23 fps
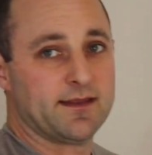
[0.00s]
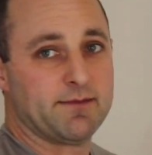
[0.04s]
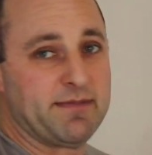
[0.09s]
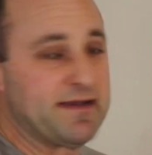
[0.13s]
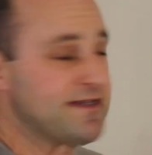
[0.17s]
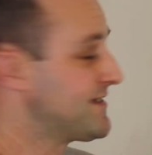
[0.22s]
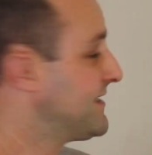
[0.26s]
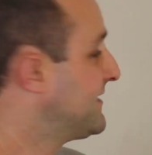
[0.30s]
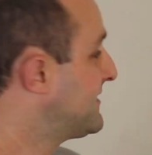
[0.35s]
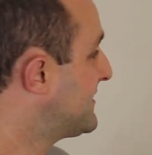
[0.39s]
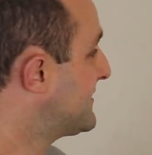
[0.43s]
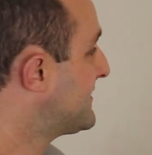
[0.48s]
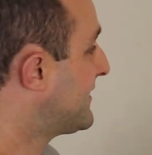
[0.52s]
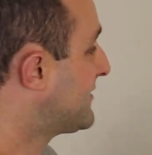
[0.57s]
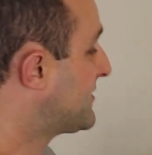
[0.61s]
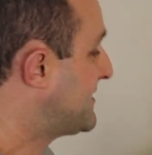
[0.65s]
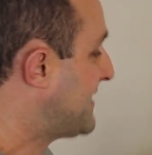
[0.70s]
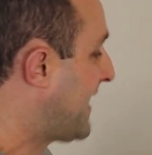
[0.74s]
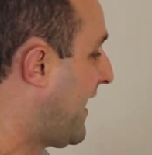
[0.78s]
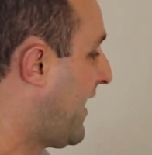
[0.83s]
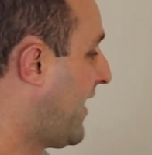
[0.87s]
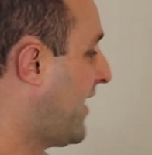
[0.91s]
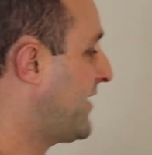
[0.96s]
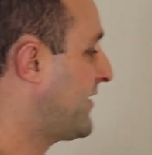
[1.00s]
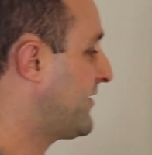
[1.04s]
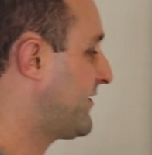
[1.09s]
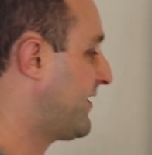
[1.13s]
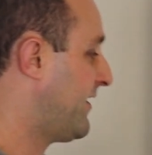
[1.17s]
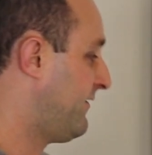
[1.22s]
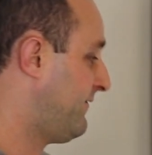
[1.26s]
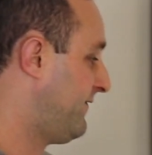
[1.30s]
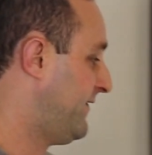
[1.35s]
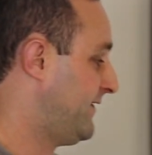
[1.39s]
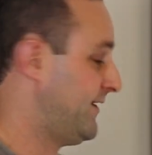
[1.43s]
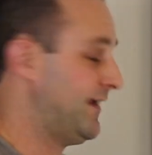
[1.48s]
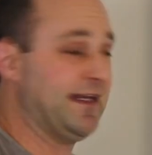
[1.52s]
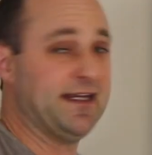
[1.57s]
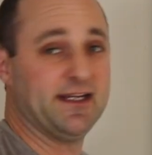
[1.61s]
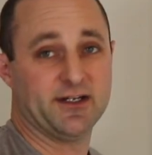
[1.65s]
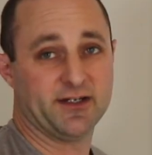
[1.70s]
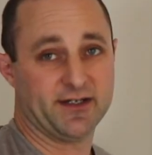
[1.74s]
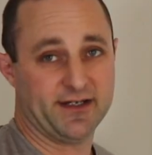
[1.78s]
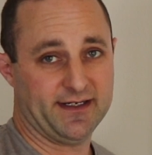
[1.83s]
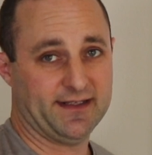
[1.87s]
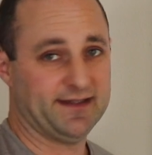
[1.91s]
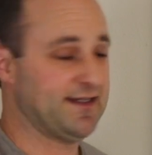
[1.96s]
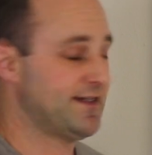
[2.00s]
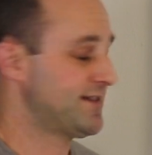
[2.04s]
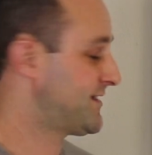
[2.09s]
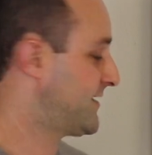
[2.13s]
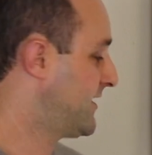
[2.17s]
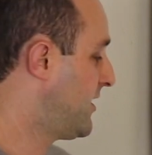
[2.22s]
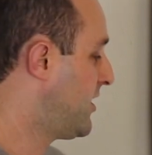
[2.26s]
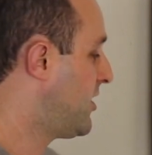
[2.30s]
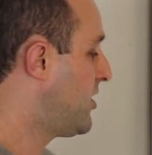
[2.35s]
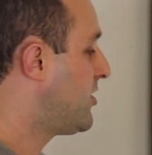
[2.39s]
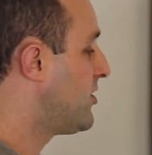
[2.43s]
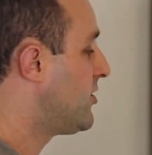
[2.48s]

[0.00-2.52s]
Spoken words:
Businesses are tired of hearing this.